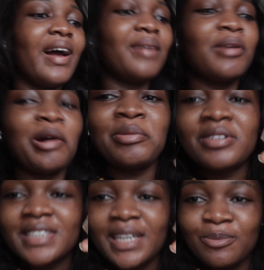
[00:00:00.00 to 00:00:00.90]
I'm
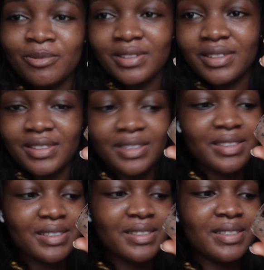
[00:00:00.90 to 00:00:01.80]
almost done with
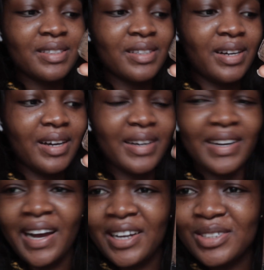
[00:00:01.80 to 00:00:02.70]
this, and I
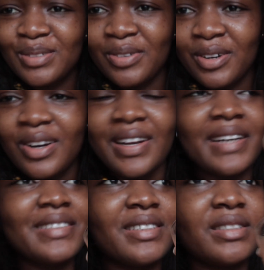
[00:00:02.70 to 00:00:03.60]
actually forgot,
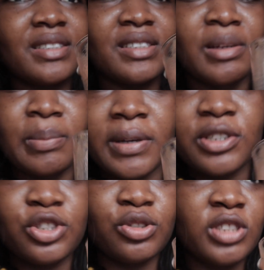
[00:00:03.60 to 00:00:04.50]
like, this is the
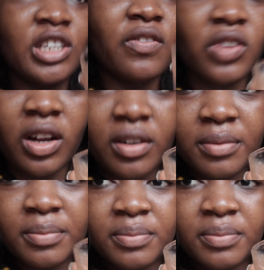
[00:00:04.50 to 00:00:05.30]
best juice I've done.